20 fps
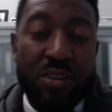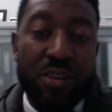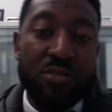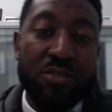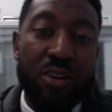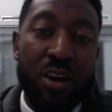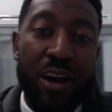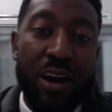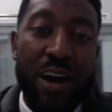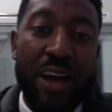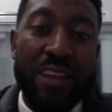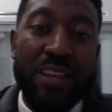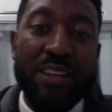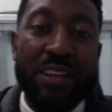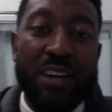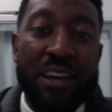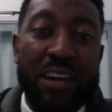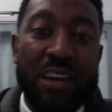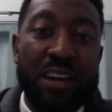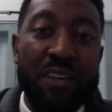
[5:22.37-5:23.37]
Sorry I had to
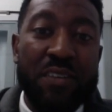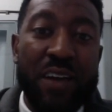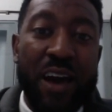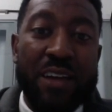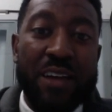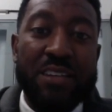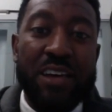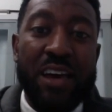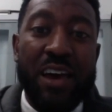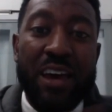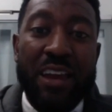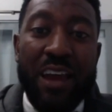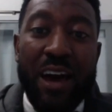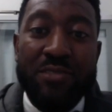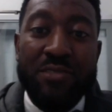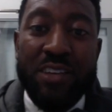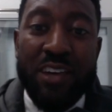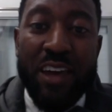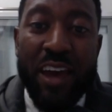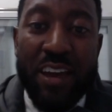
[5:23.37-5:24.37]
leave. I had to head out
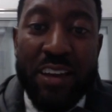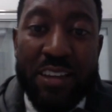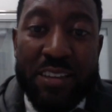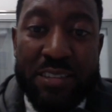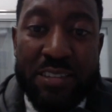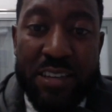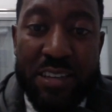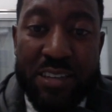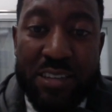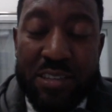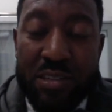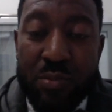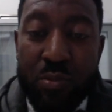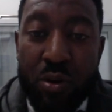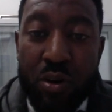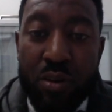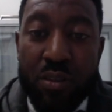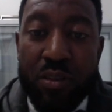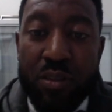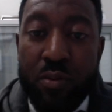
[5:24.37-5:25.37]
to KDC to
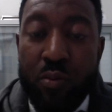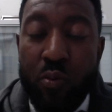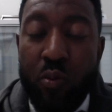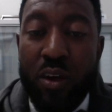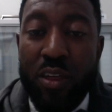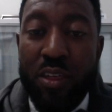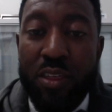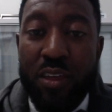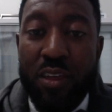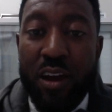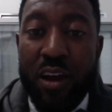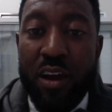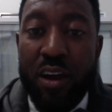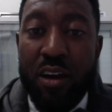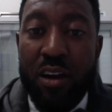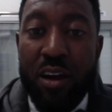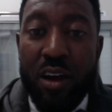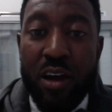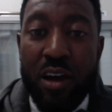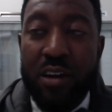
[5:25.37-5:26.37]
support them with their